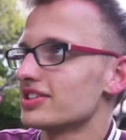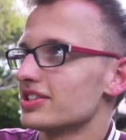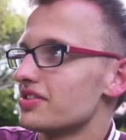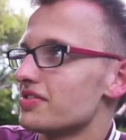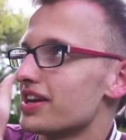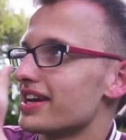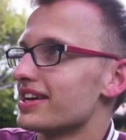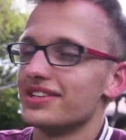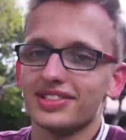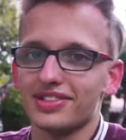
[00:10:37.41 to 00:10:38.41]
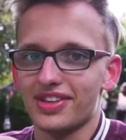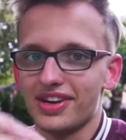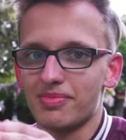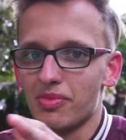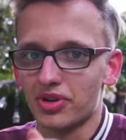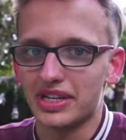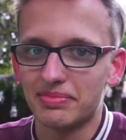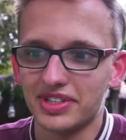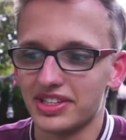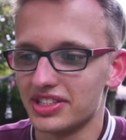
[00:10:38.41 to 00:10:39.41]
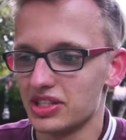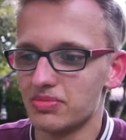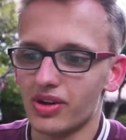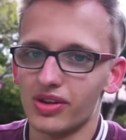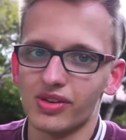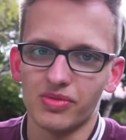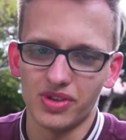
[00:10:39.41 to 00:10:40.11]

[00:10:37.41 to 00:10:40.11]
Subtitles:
so they're more tempted to zoom all